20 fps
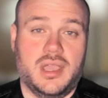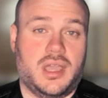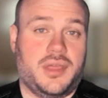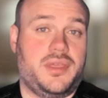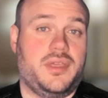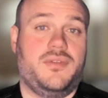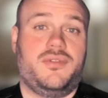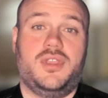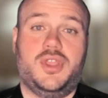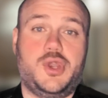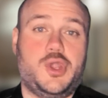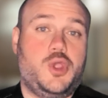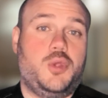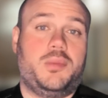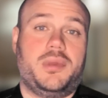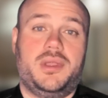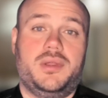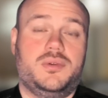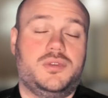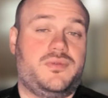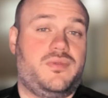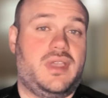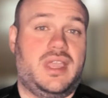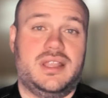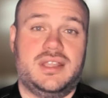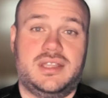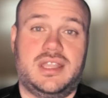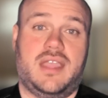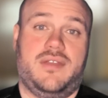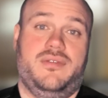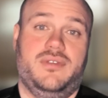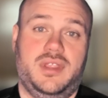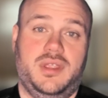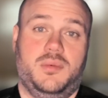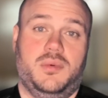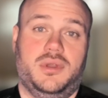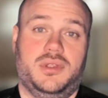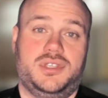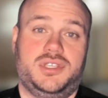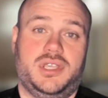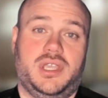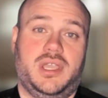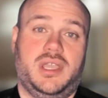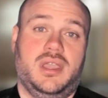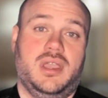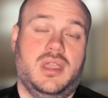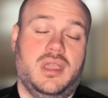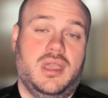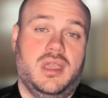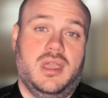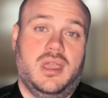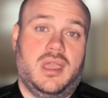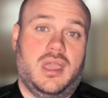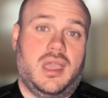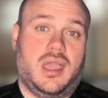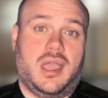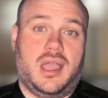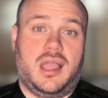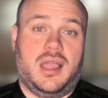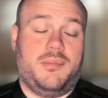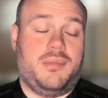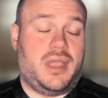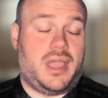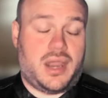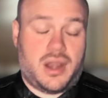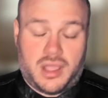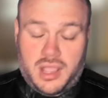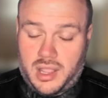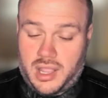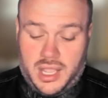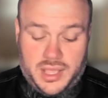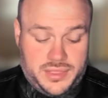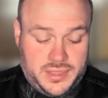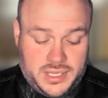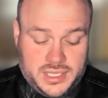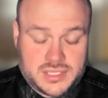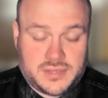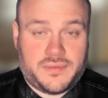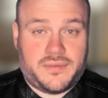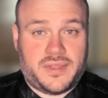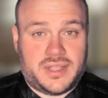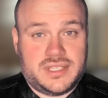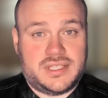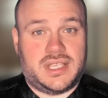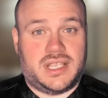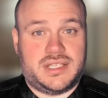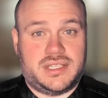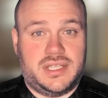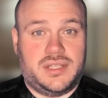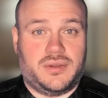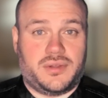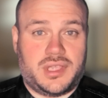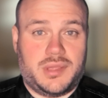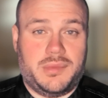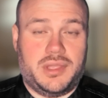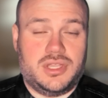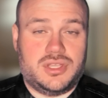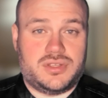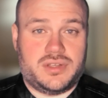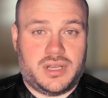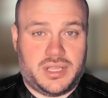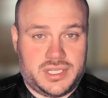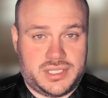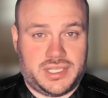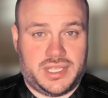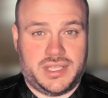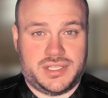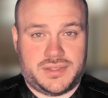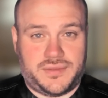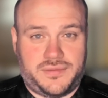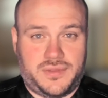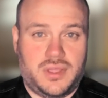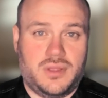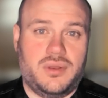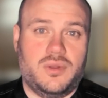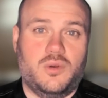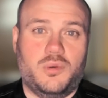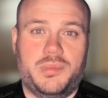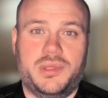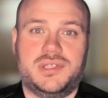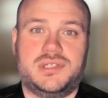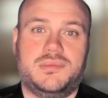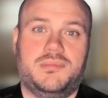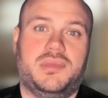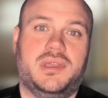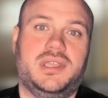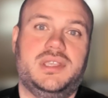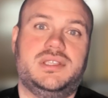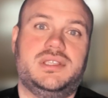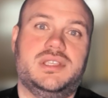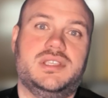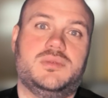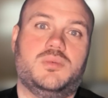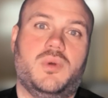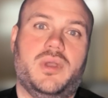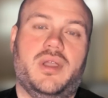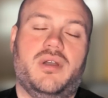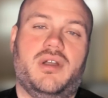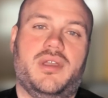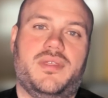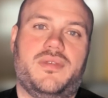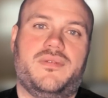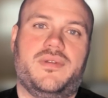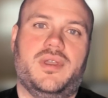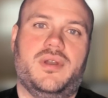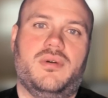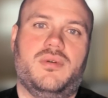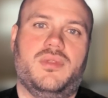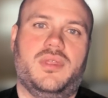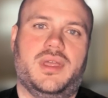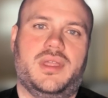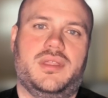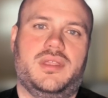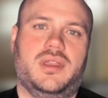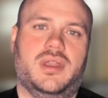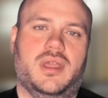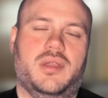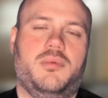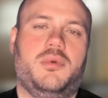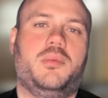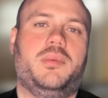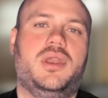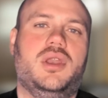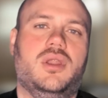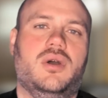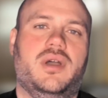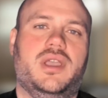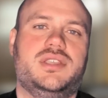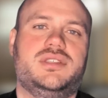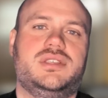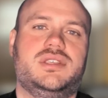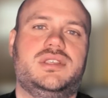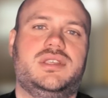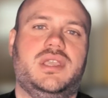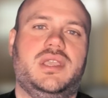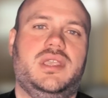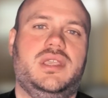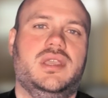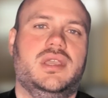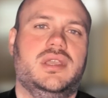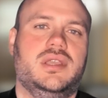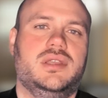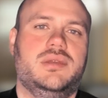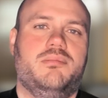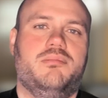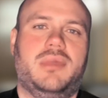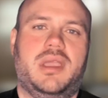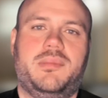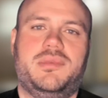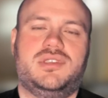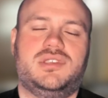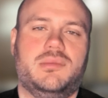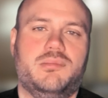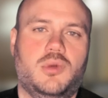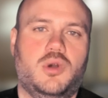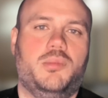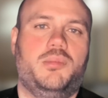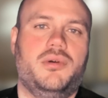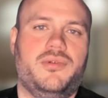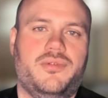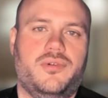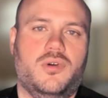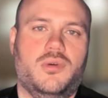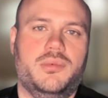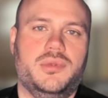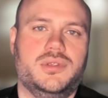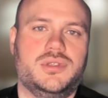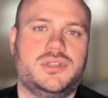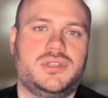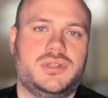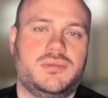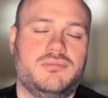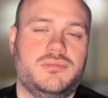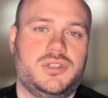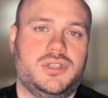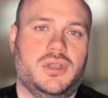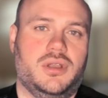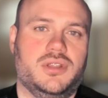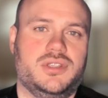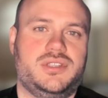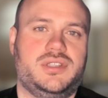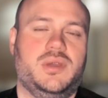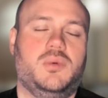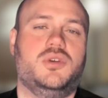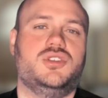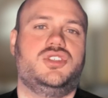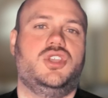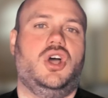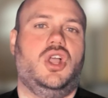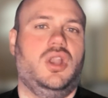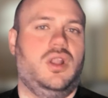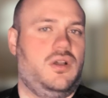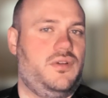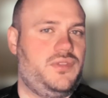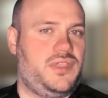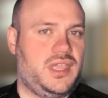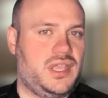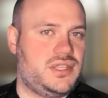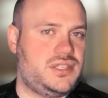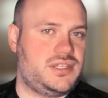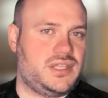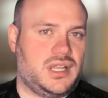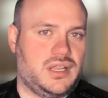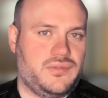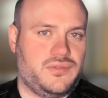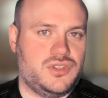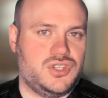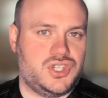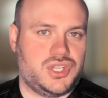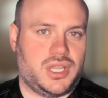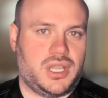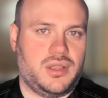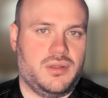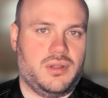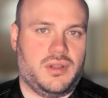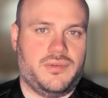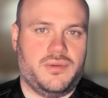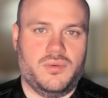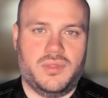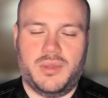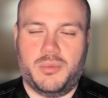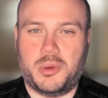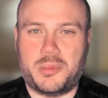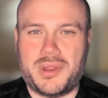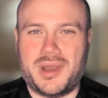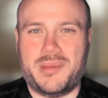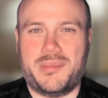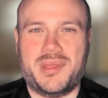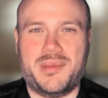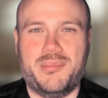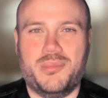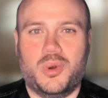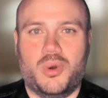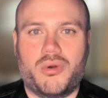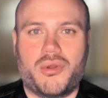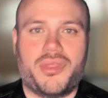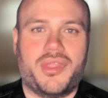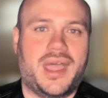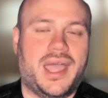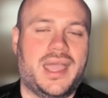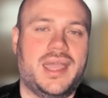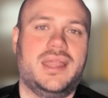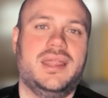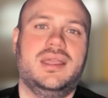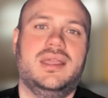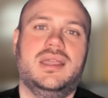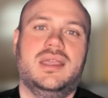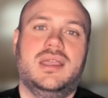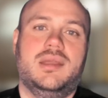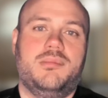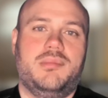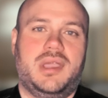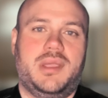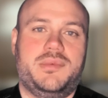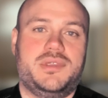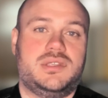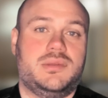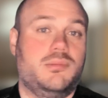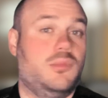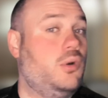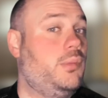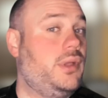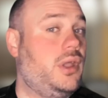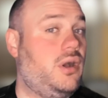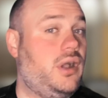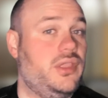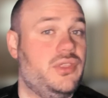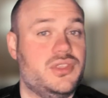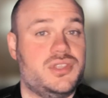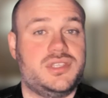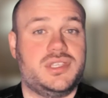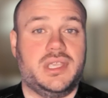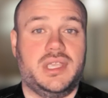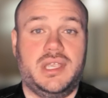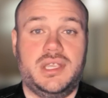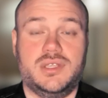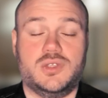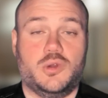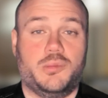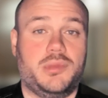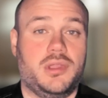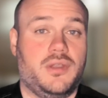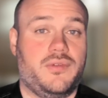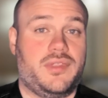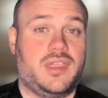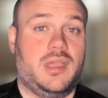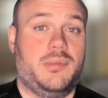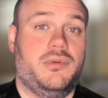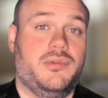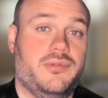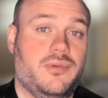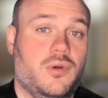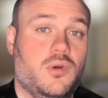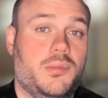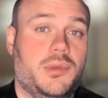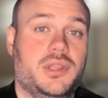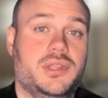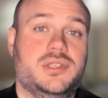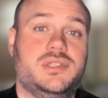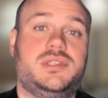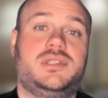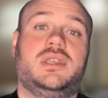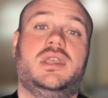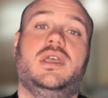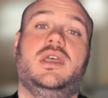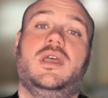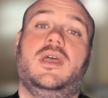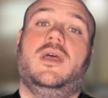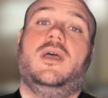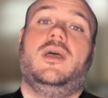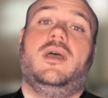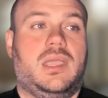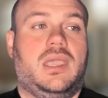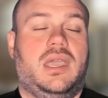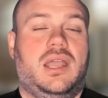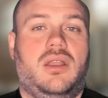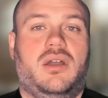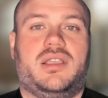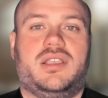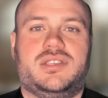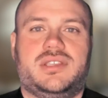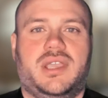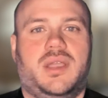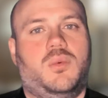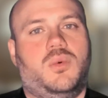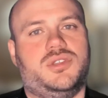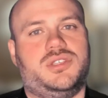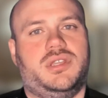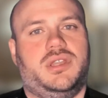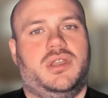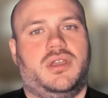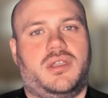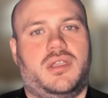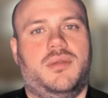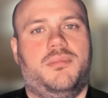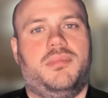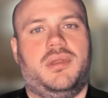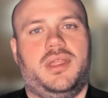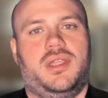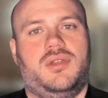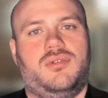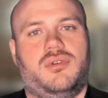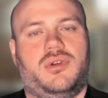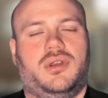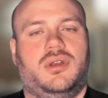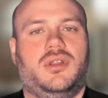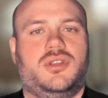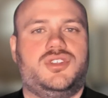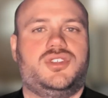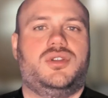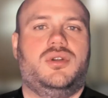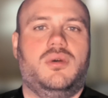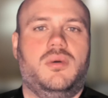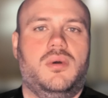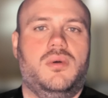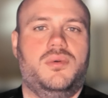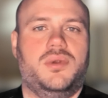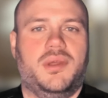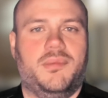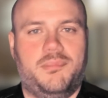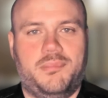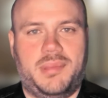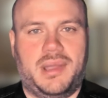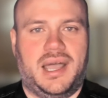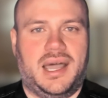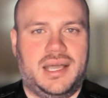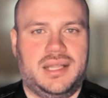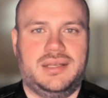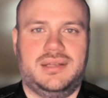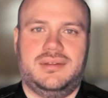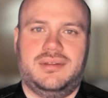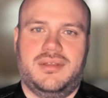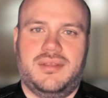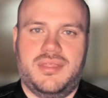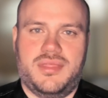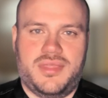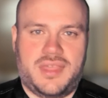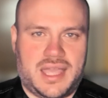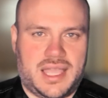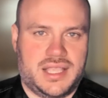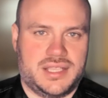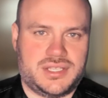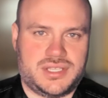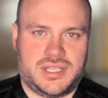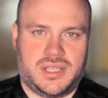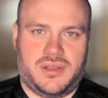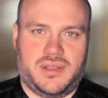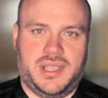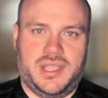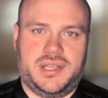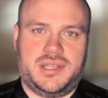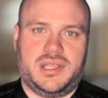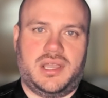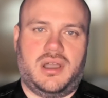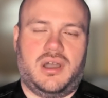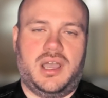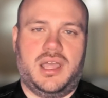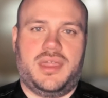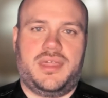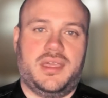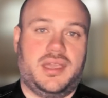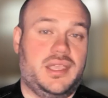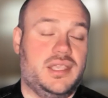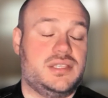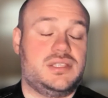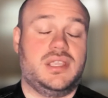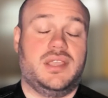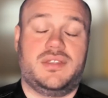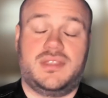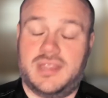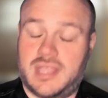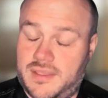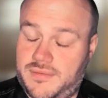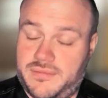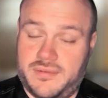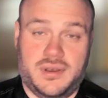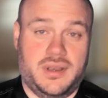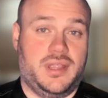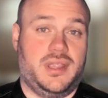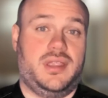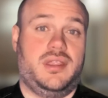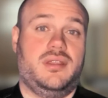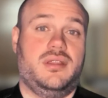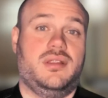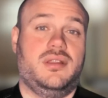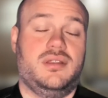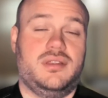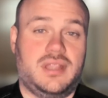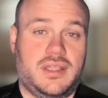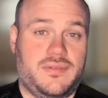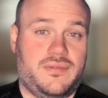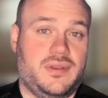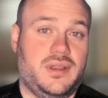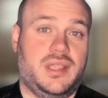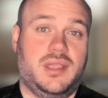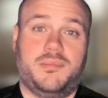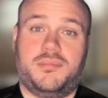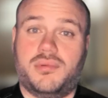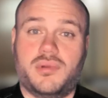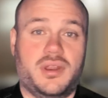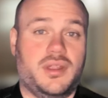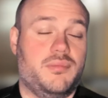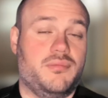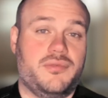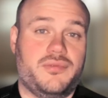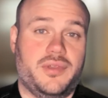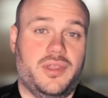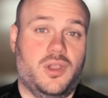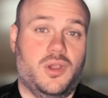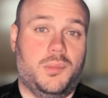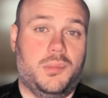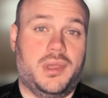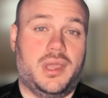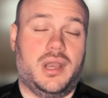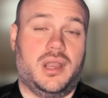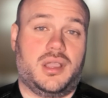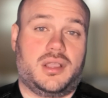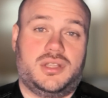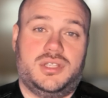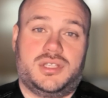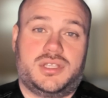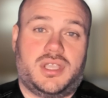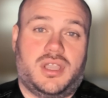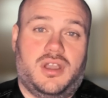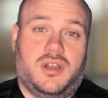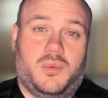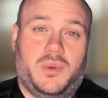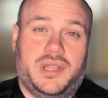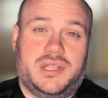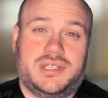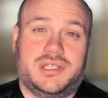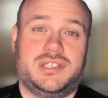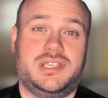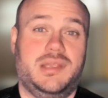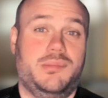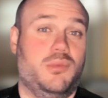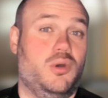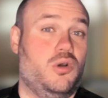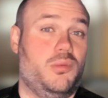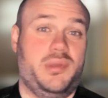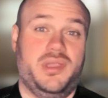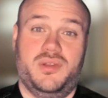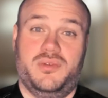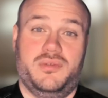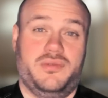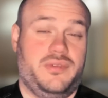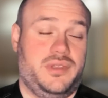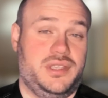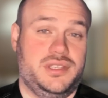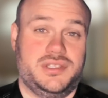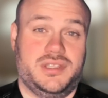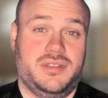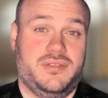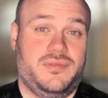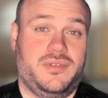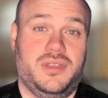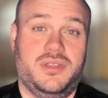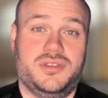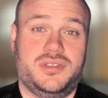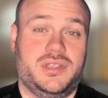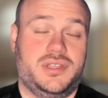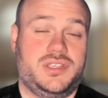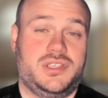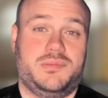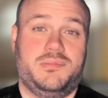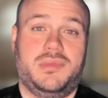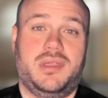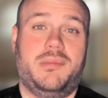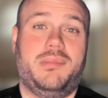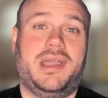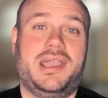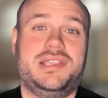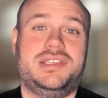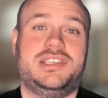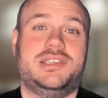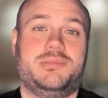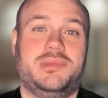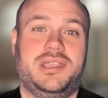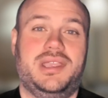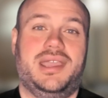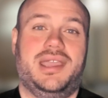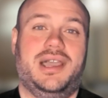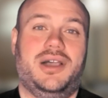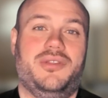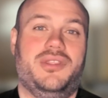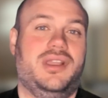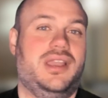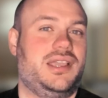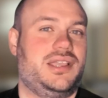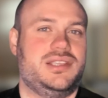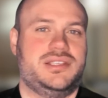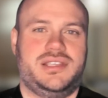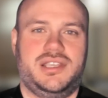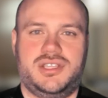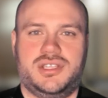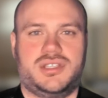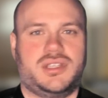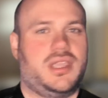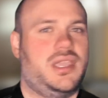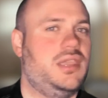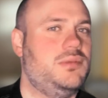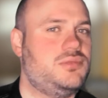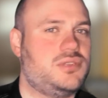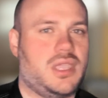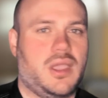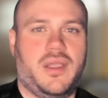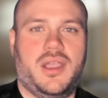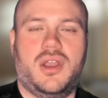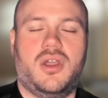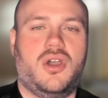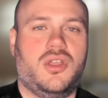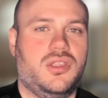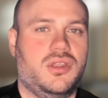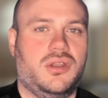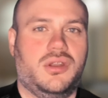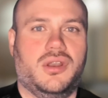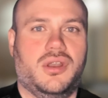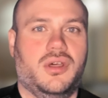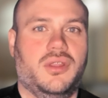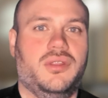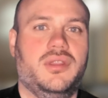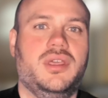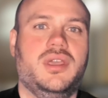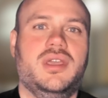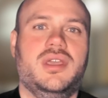I think if you're a new Beatles fan, definitely watch it. And I think it's a fantastic documentary. Like I said, there's a few little bits and pieces where I feel that, you know, it would have been nice to see maybe some more performance shots. There wasn't a lot of the Ed Sullivan Show. I thought there would have been a bit more on that, maybe some more behind the scenes or a bit of their performance. And like I say, it wasn't in a complete chronological order. But that aside, I think it's definitely a brilliant film, and I just can't wait to see more Beatle things in the future. It just amazes me how the legacy just keeps going on and on and on.